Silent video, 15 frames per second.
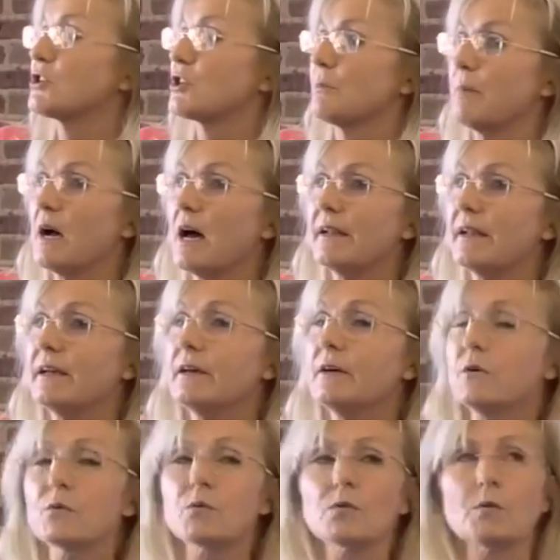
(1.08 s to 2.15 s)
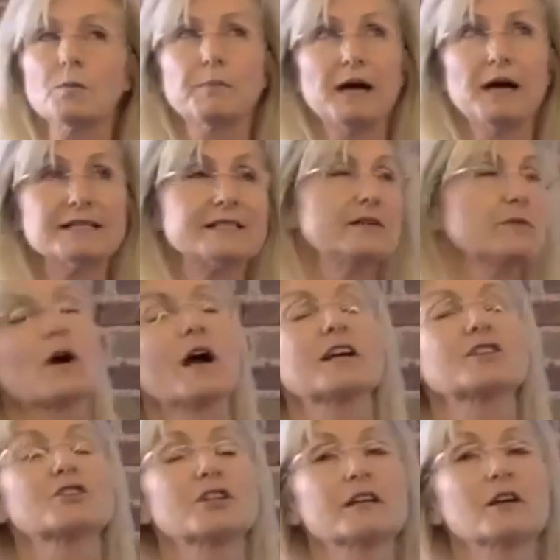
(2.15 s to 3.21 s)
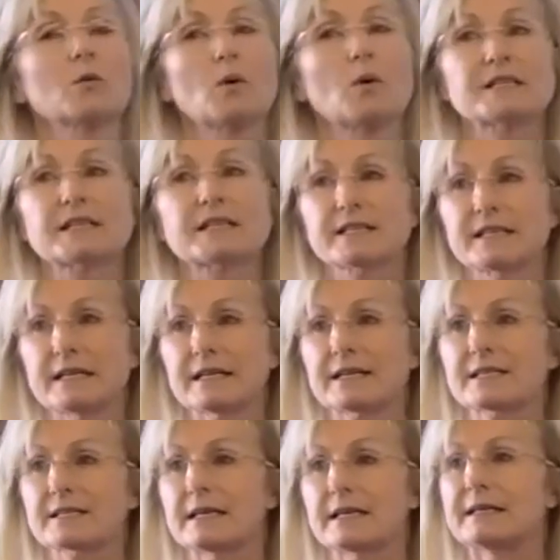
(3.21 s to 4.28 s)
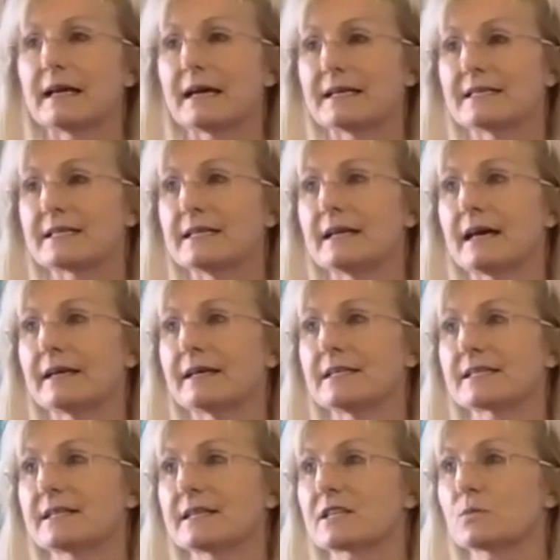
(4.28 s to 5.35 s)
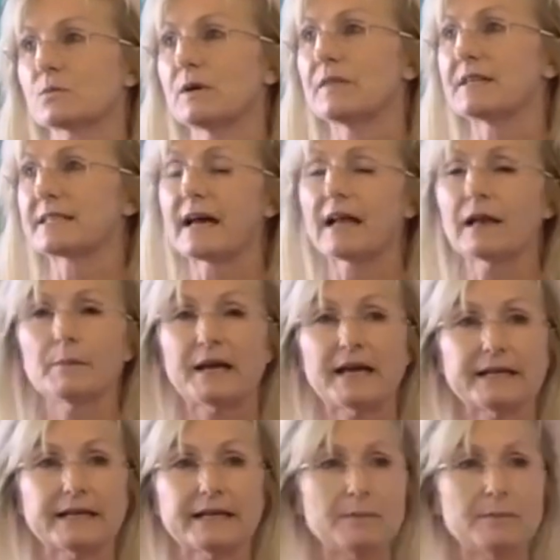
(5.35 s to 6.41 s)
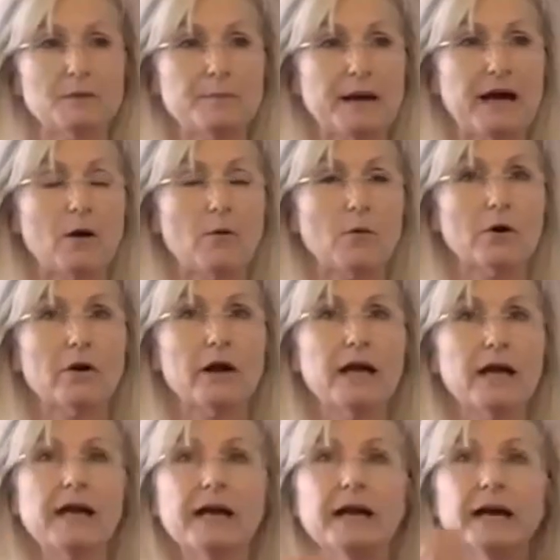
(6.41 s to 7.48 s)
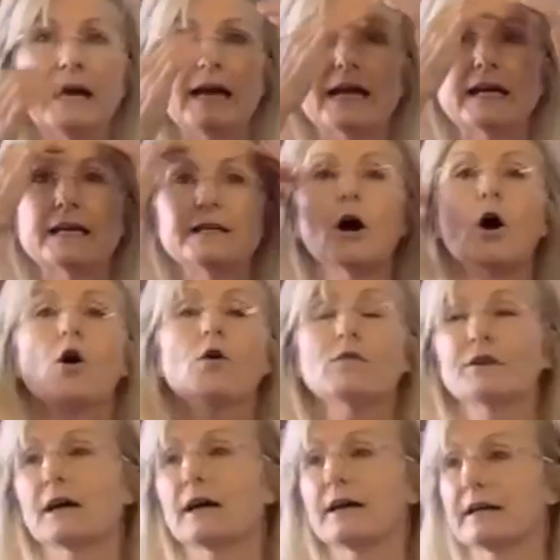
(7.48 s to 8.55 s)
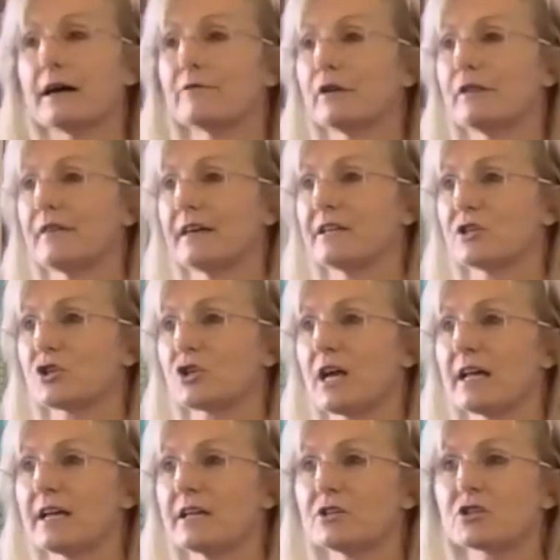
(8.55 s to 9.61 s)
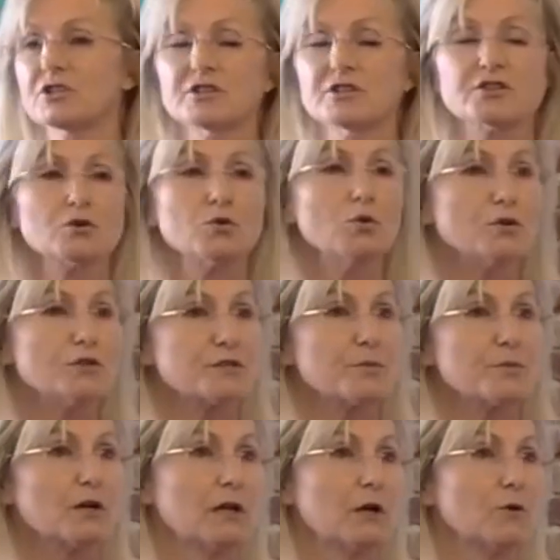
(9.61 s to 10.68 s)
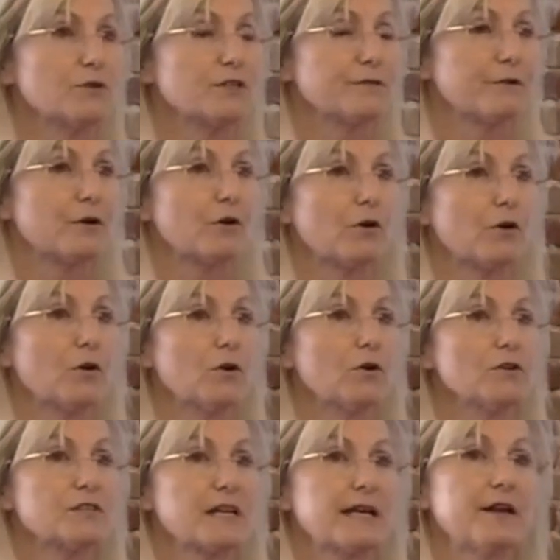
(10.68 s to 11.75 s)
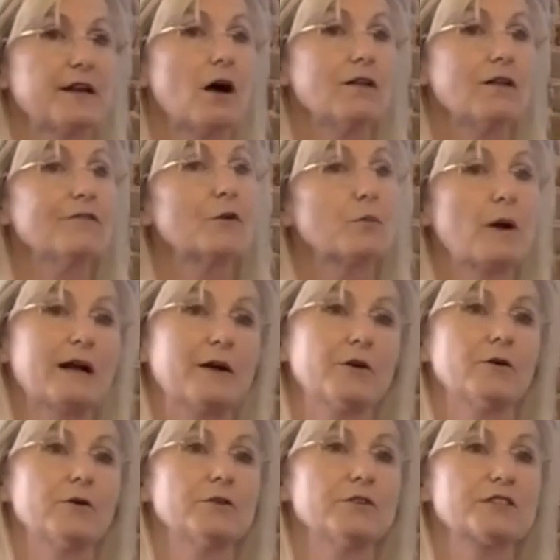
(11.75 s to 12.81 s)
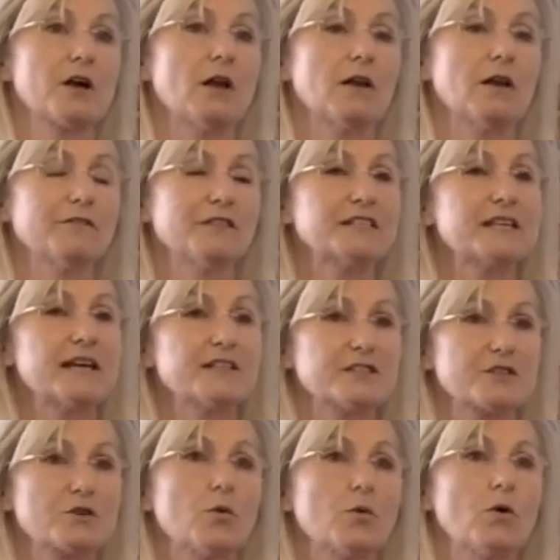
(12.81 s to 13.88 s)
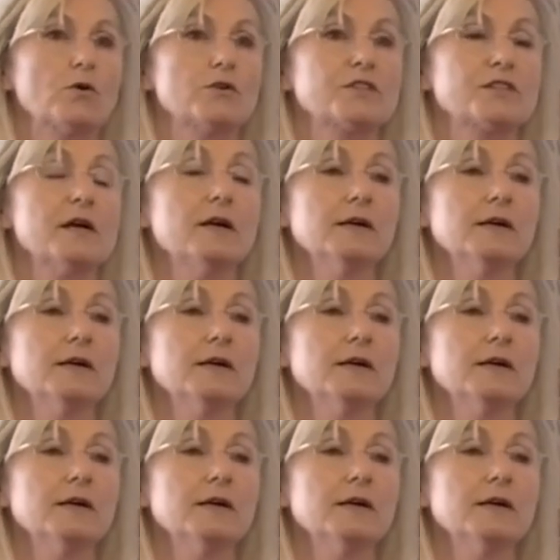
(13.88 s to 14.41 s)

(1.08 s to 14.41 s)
Shabana Basij-Rasikh was six in 1996 when the Taliban came to power. And overnight, everything changed. The schools were closed for girls, and all of the records, all of the test scores,